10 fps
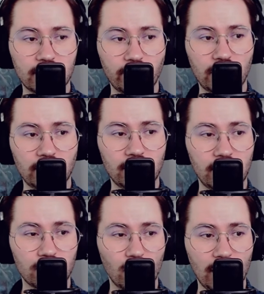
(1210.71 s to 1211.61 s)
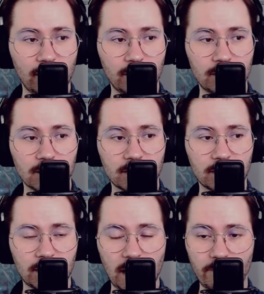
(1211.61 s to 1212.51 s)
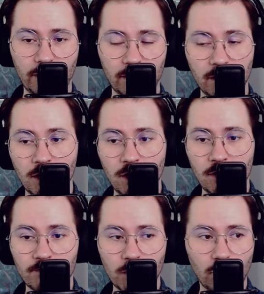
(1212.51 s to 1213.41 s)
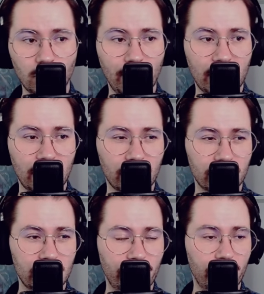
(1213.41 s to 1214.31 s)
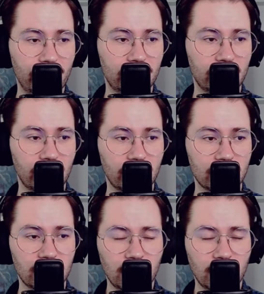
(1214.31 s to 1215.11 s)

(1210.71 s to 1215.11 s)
I've tried it as well, just having no 2 mana Ephemerate targets,